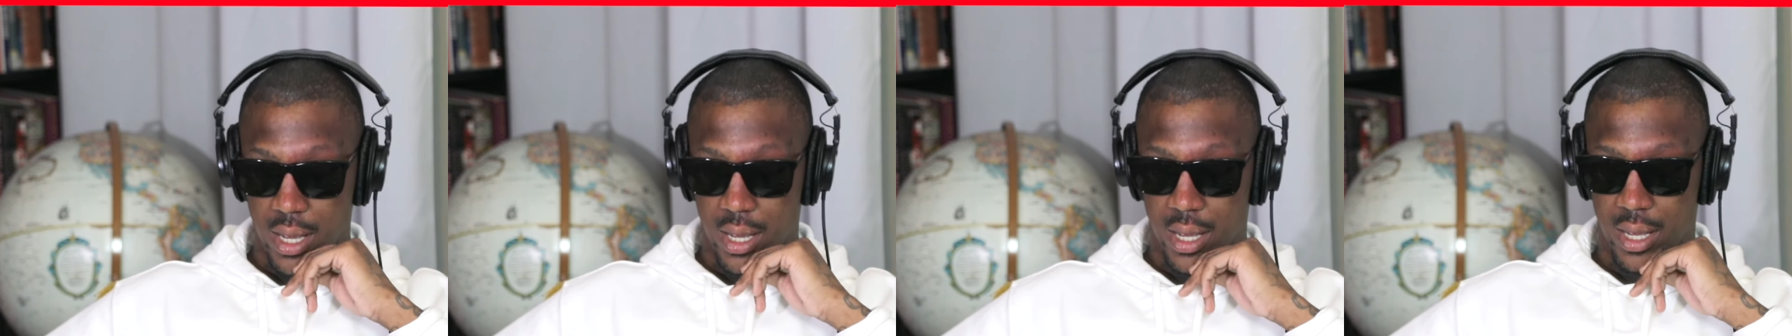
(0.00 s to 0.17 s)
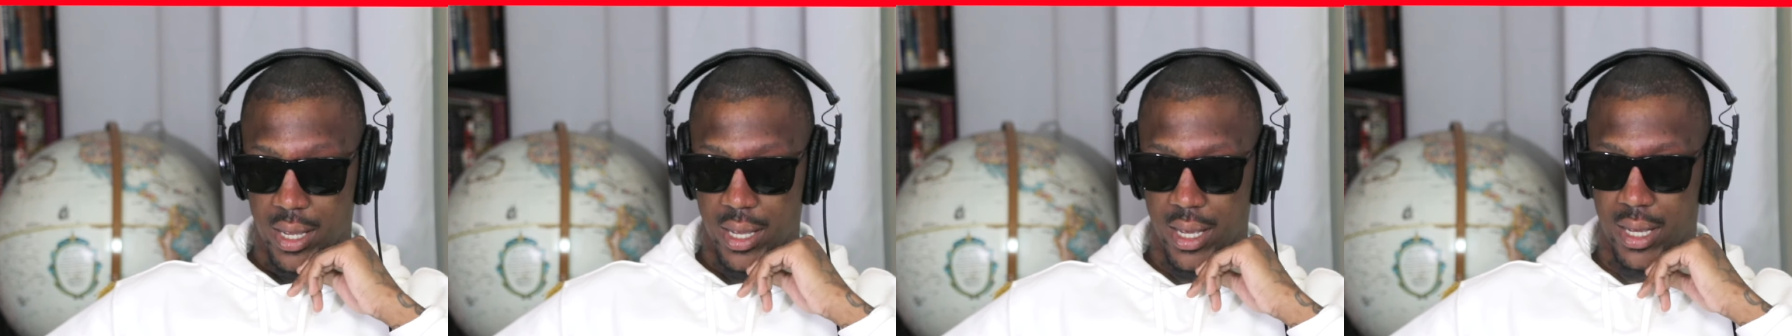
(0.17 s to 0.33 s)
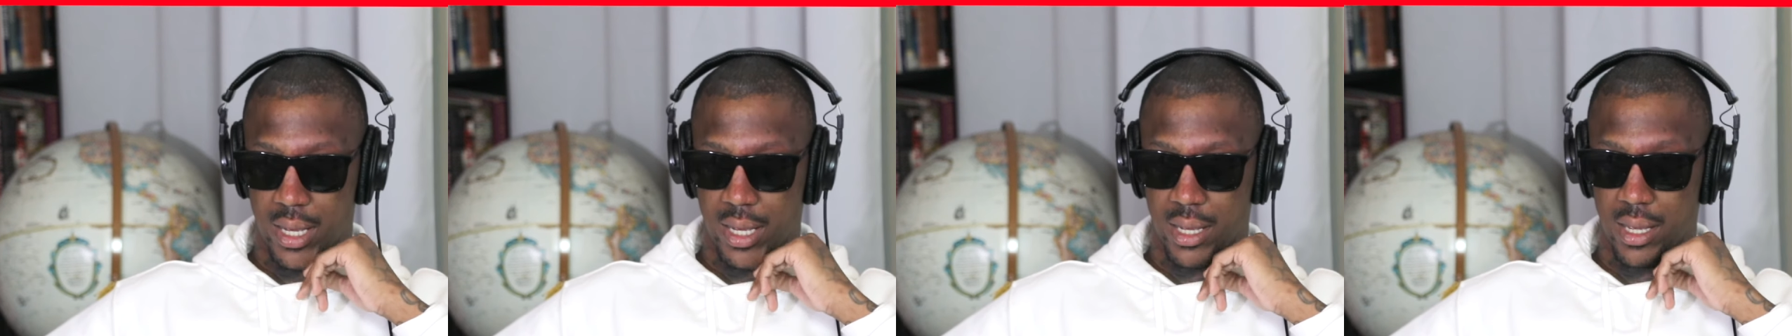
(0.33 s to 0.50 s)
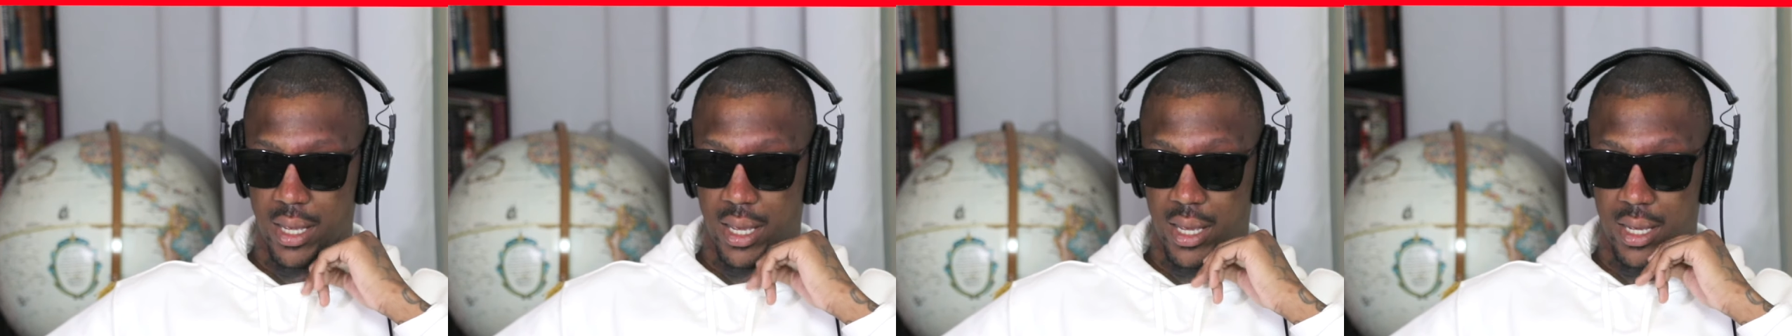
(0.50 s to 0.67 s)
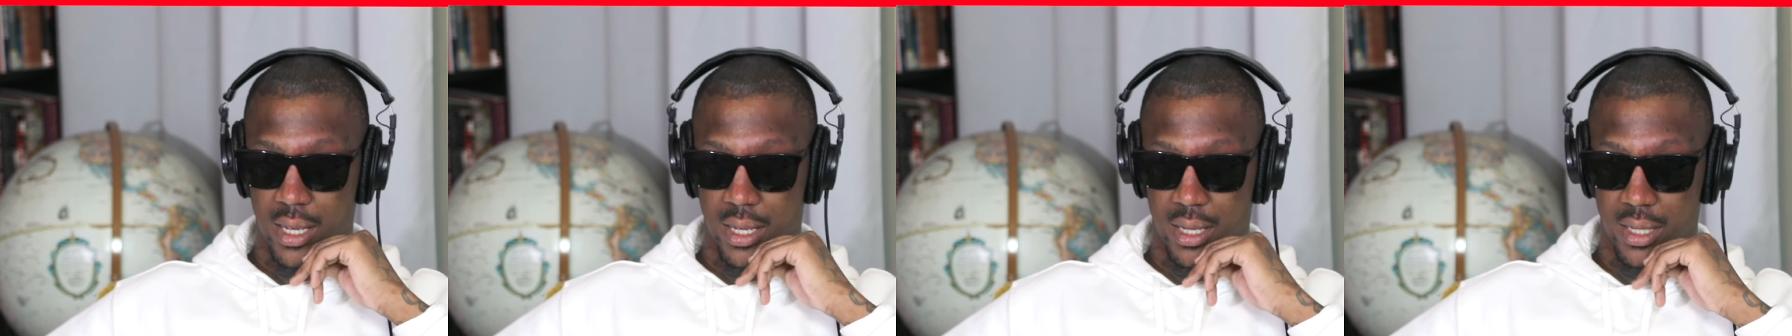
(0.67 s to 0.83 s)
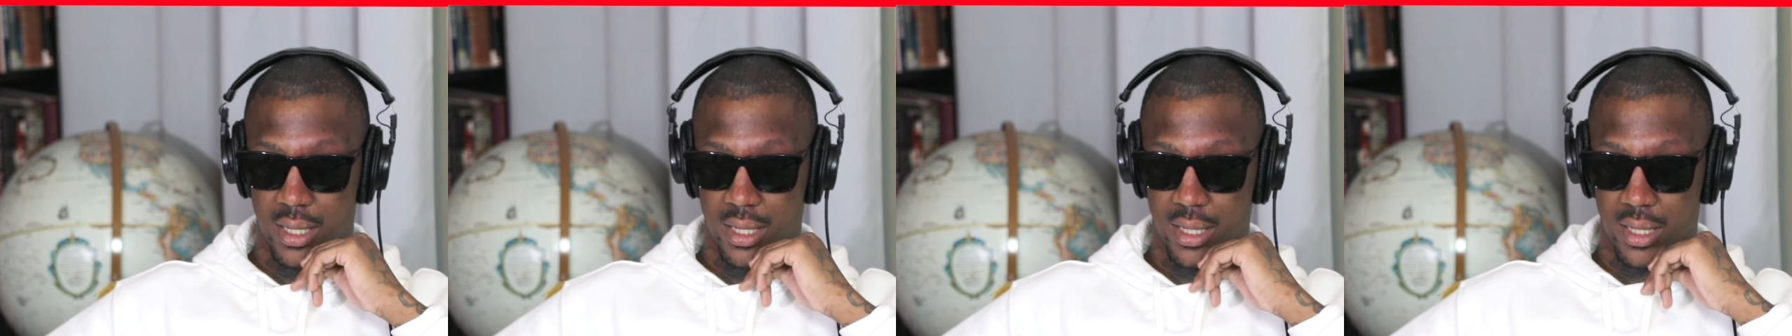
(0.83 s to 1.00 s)
he could he
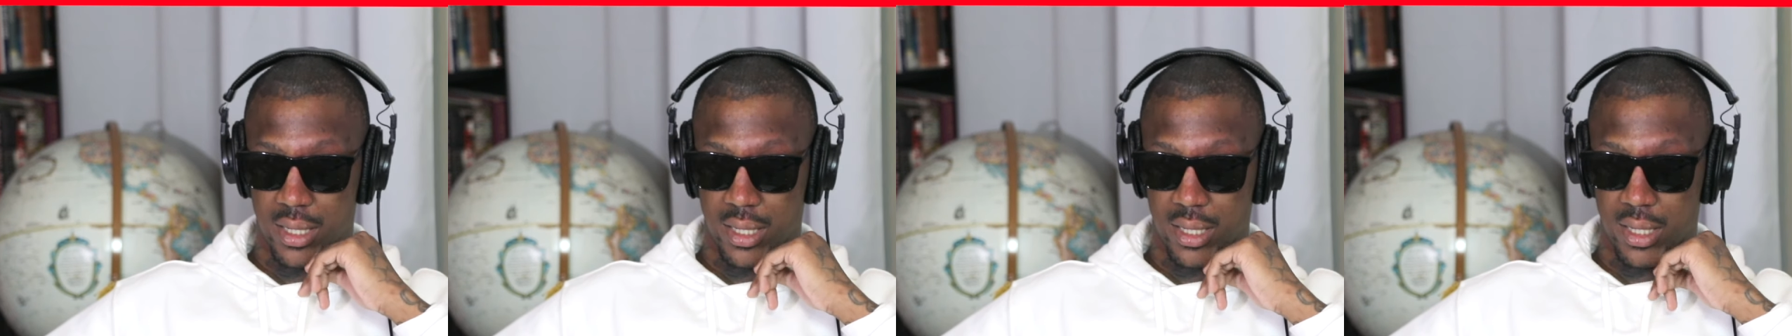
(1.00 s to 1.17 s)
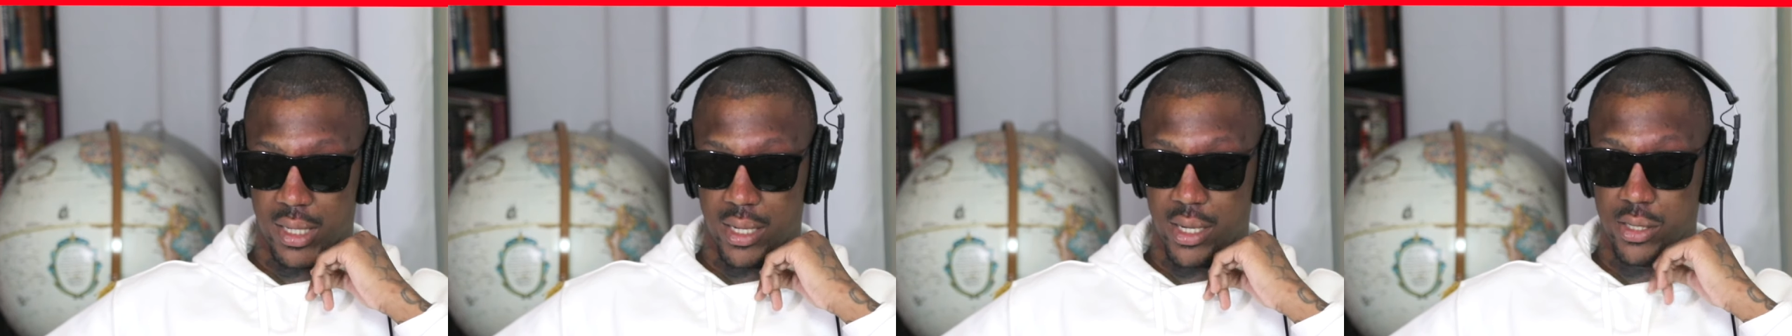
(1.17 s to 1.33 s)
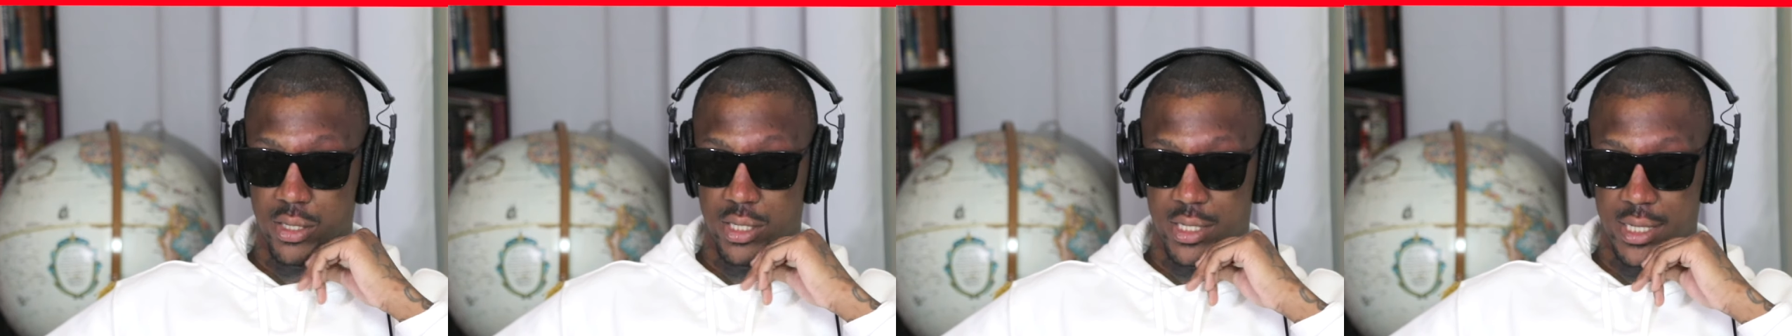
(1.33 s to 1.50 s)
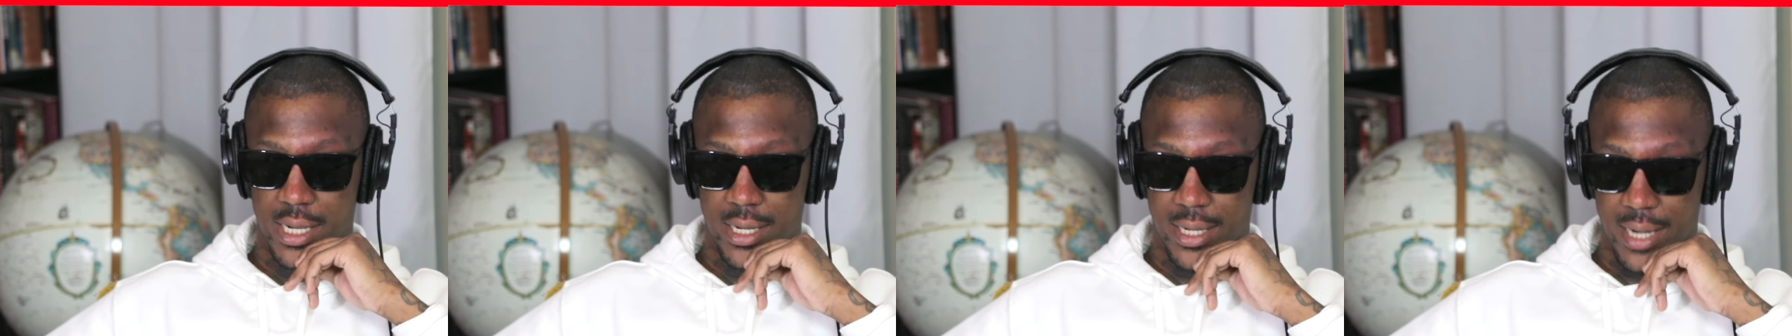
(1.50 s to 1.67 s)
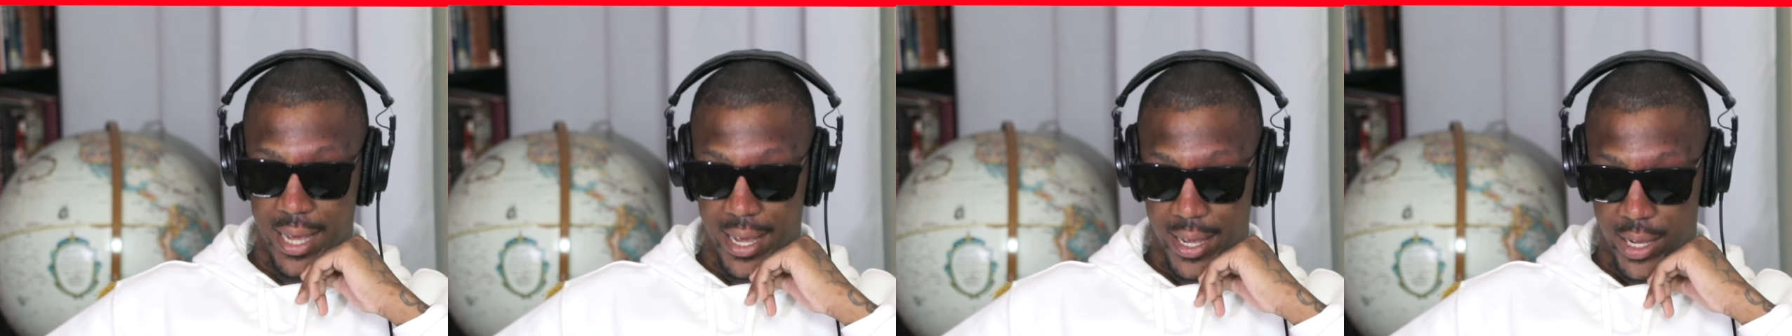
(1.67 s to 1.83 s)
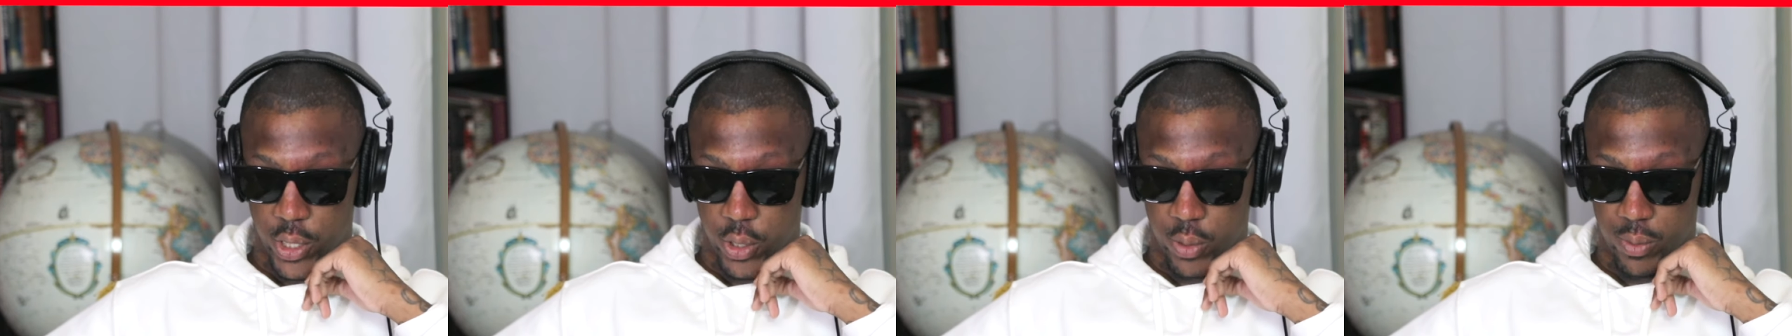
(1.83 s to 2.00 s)
could go seek
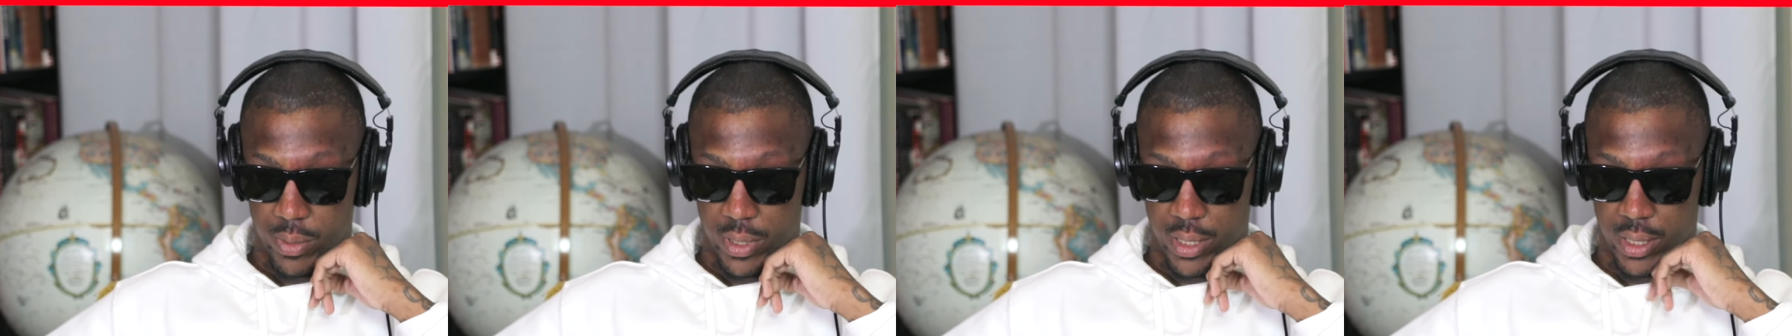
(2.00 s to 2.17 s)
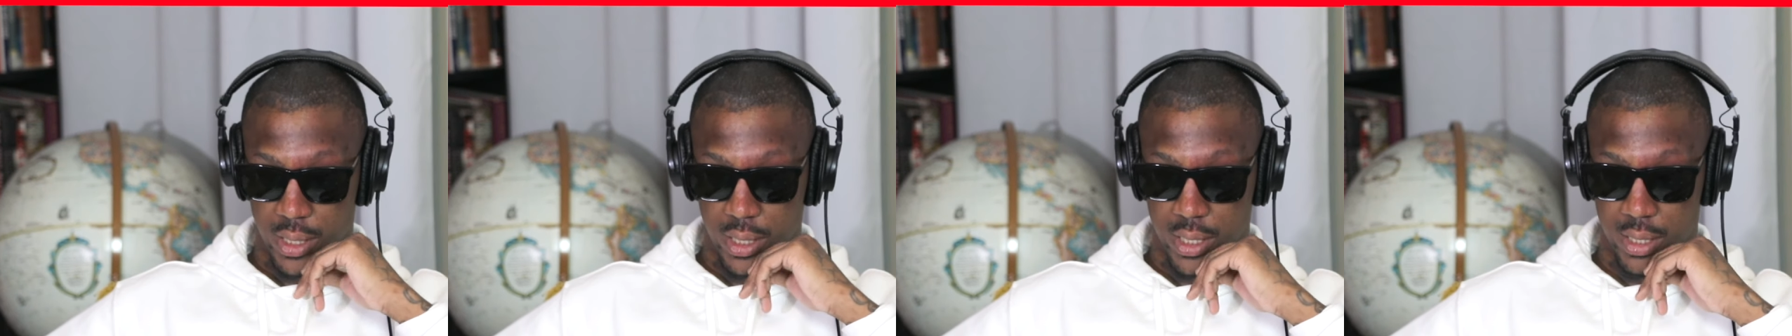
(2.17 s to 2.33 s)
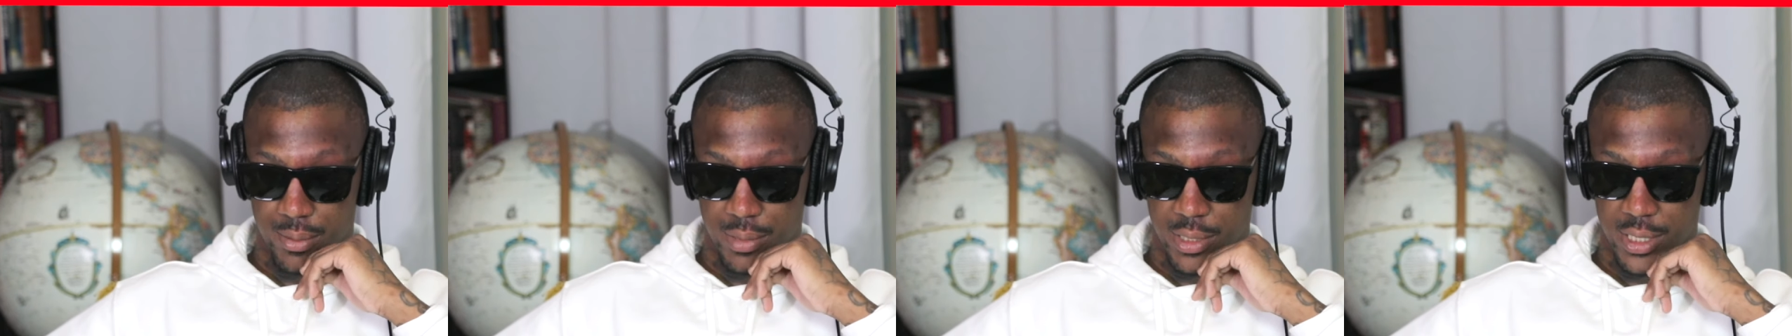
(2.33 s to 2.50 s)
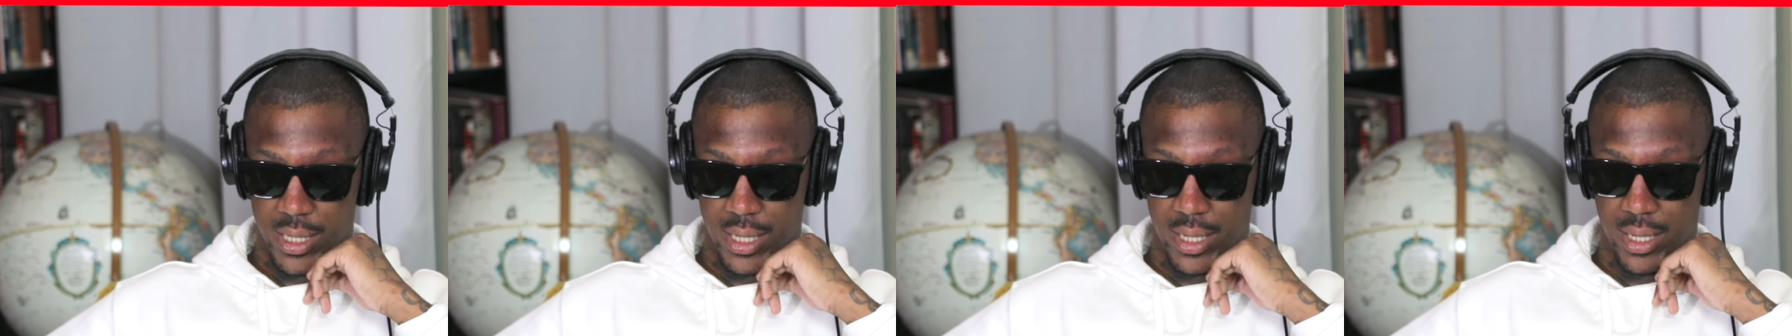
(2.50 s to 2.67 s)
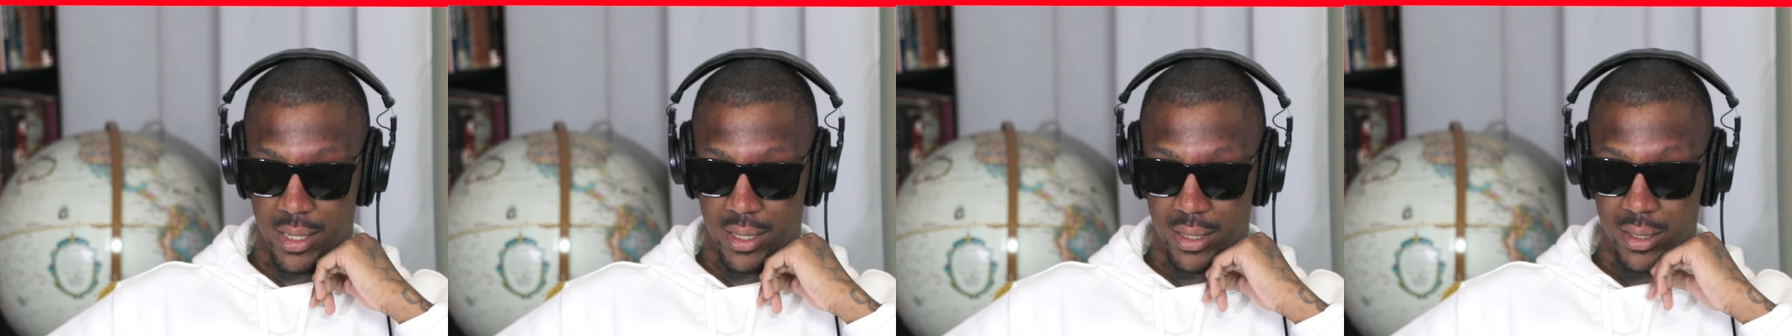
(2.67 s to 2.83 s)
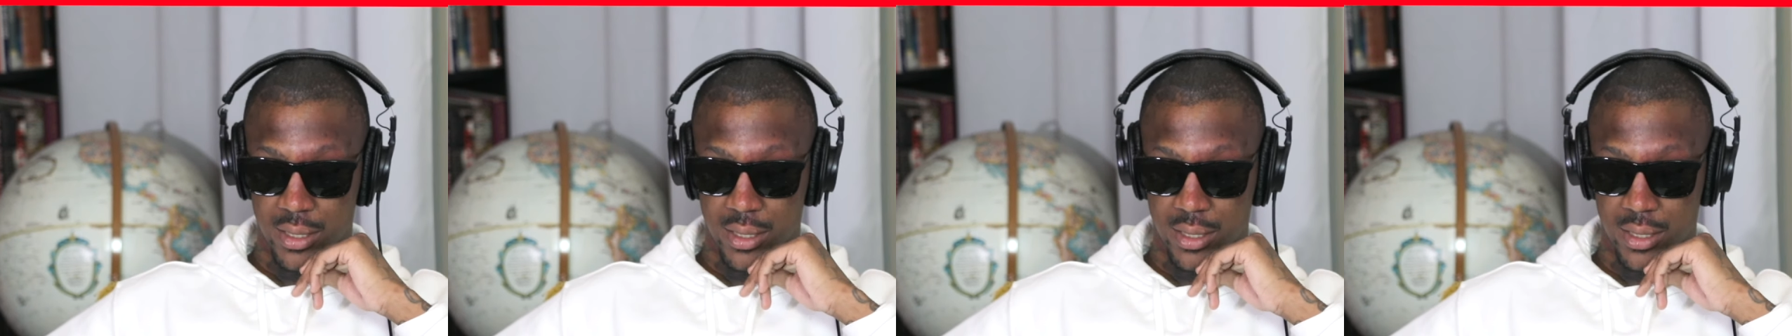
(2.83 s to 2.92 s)
that help, you know what I'm saying?